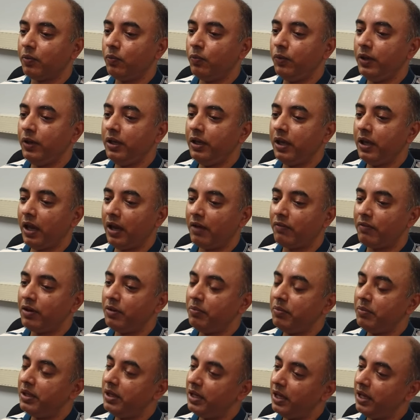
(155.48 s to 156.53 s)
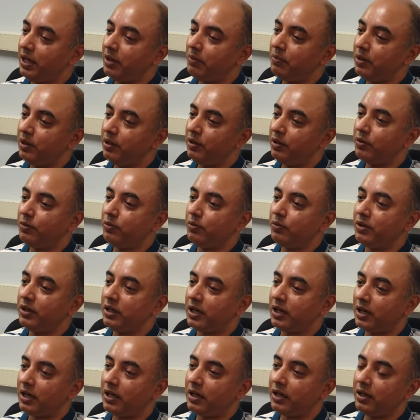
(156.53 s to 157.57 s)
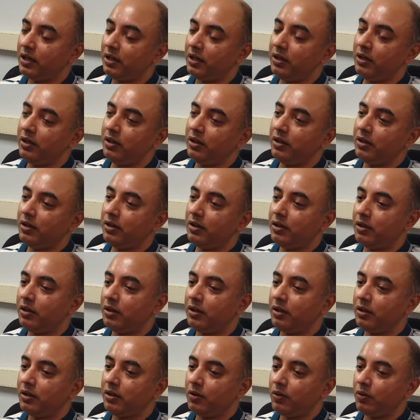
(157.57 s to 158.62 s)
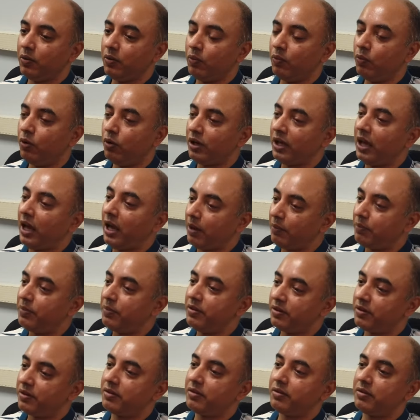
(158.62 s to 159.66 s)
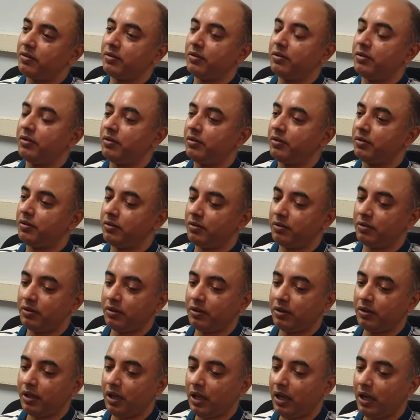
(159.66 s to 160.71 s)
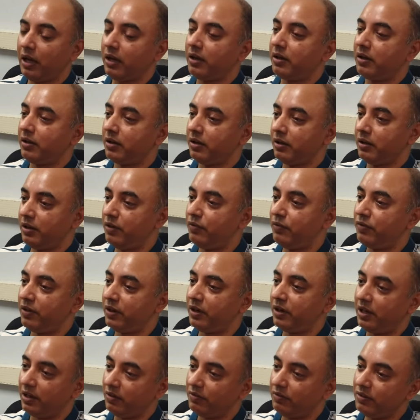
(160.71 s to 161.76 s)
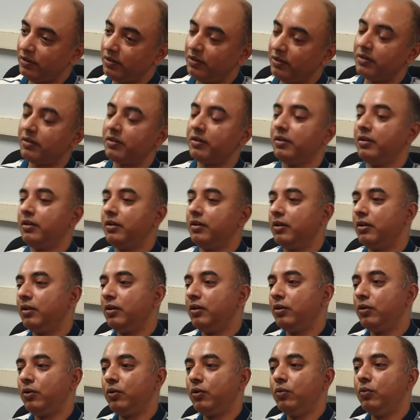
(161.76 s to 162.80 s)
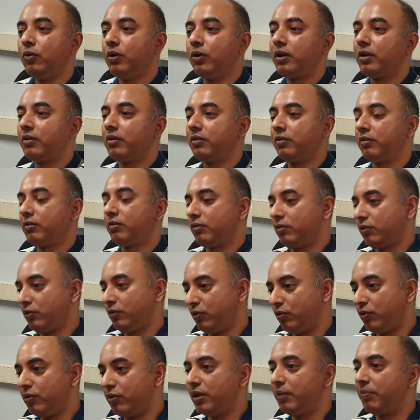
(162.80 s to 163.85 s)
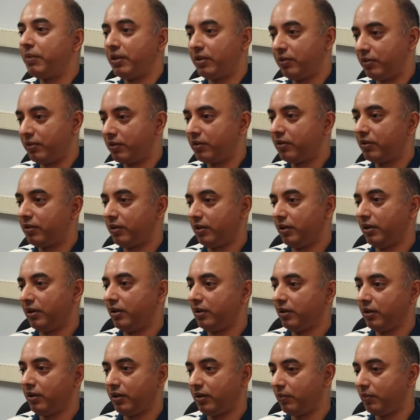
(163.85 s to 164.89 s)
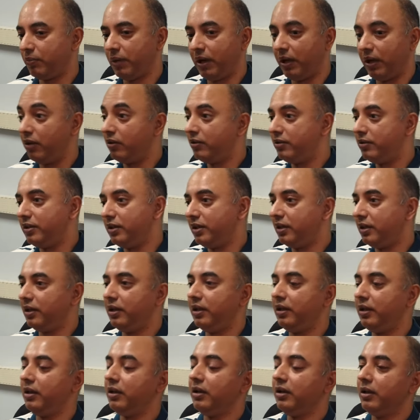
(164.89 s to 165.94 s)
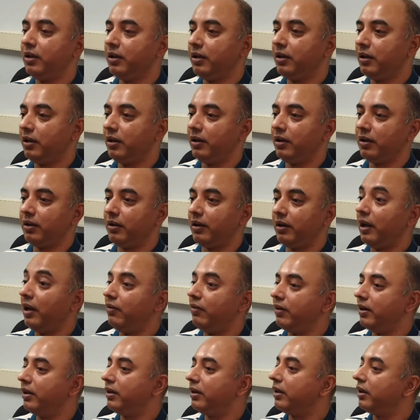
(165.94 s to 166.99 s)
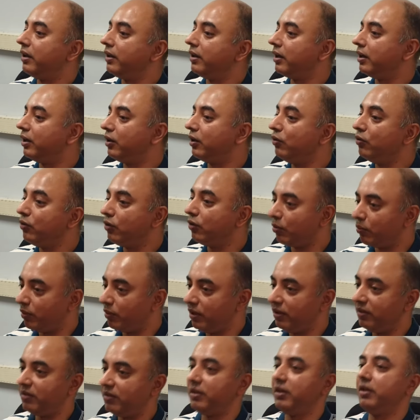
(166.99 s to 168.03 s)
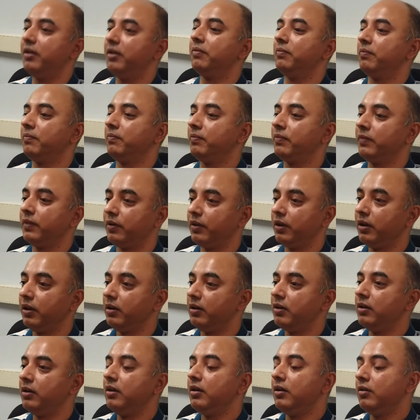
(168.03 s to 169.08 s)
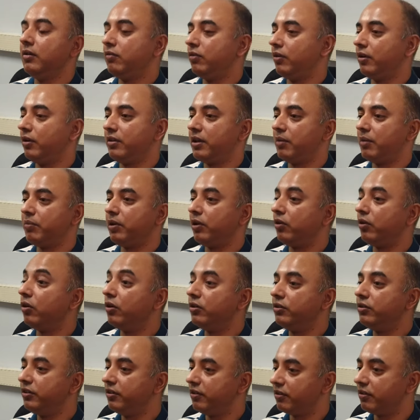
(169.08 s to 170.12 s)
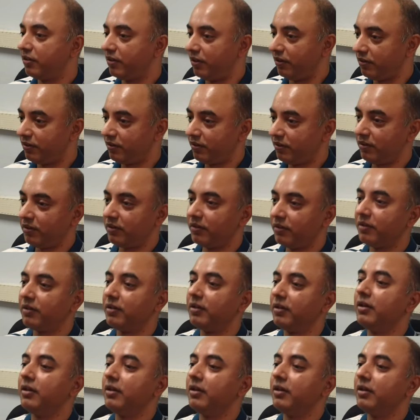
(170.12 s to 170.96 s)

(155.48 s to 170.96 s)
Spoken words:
we haven't been able to tie what happens at different levels to what shows up as a biologically relevant thing that you normally see. Okay? For example, consciousness.